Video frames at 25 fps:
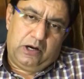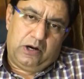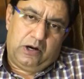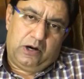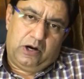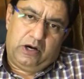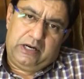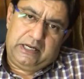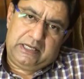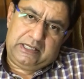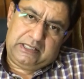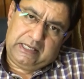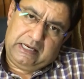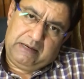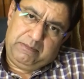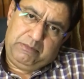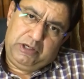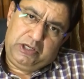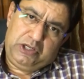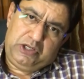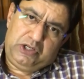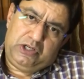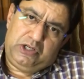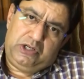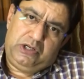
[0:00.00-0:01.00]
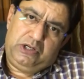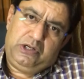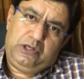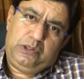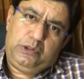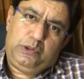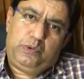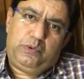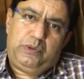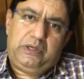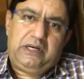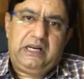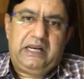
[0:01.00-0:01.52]
On examination,
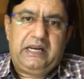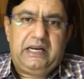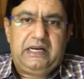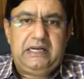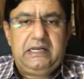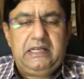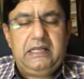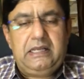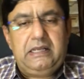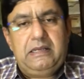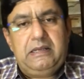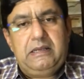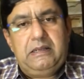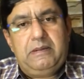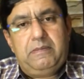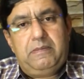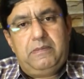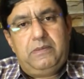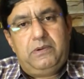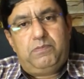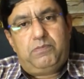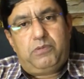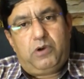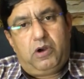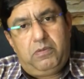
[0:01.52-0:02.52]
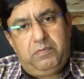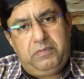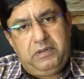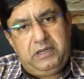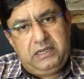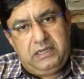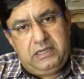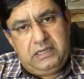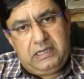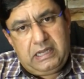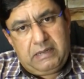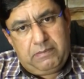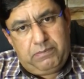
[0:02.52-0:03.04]
you will get
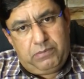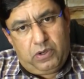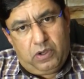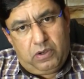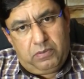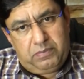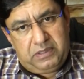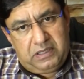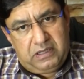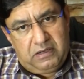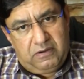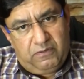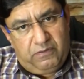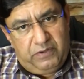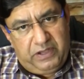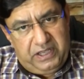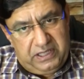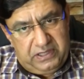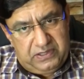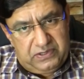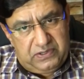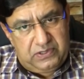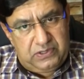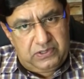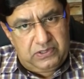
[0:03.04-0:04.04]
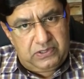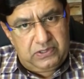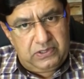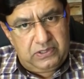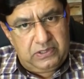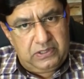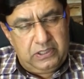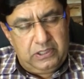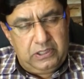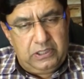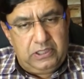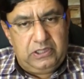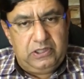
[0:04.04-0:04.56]
prominent abdominal veins.
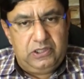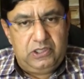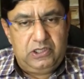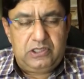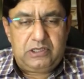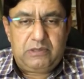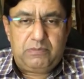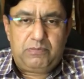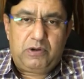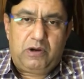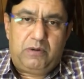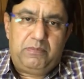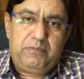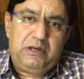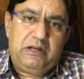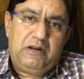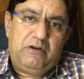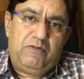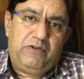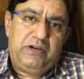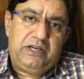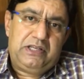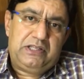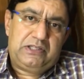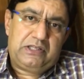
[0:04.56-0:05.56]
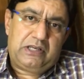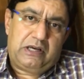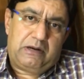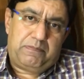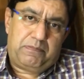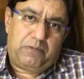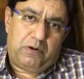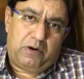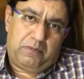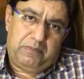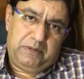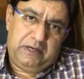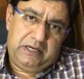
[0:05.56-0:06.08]
These abdominal veins are
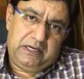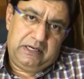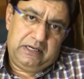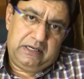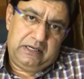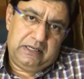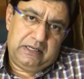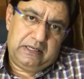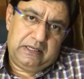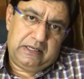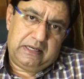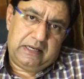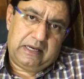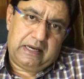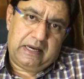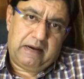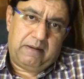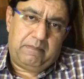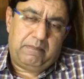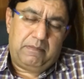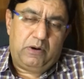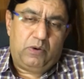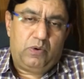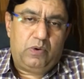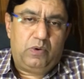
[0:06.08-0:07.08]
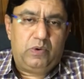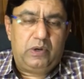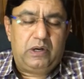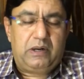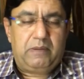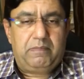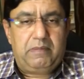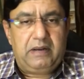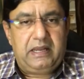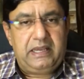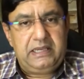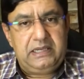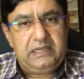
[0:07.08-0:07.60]
prominent over
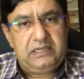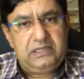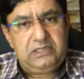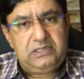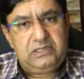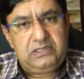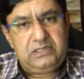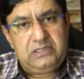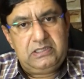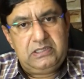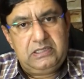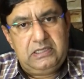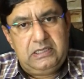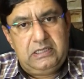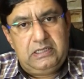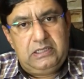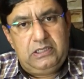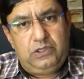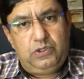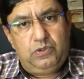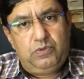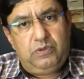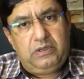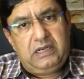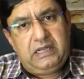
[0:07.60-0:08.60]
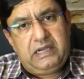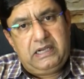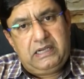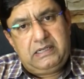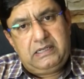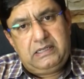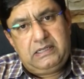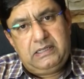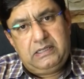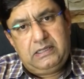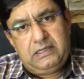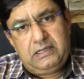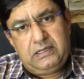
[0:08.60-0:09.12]
umbilicus. You will
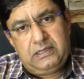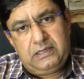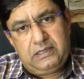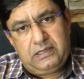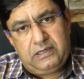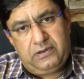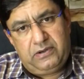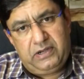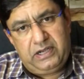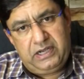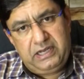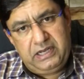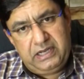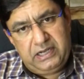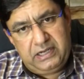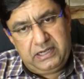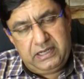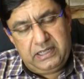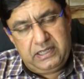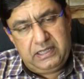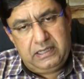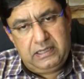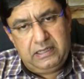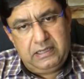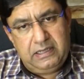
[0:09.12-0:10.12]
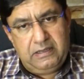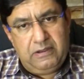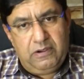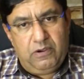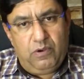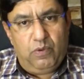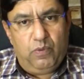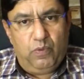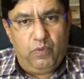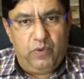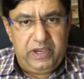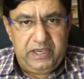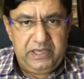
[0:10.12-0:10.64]
get radiating
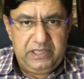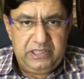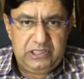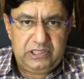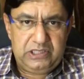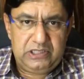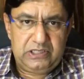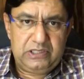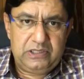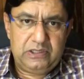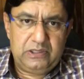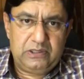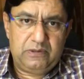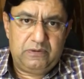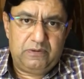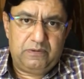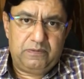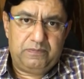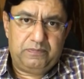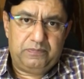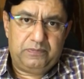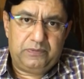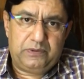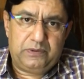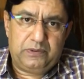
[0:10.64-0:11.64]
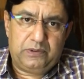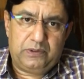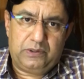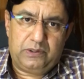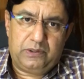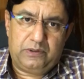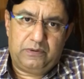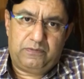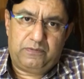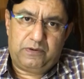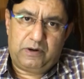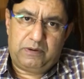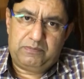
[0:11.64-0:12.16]
veins
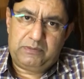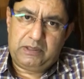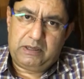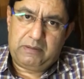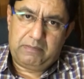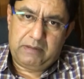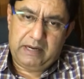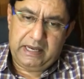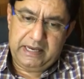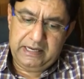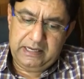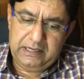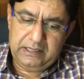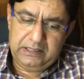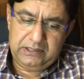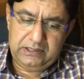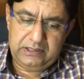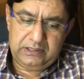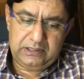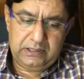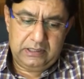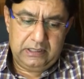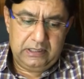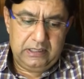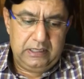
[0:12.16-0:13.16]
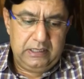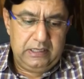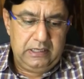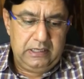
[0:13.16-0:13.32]
from the umbilicus.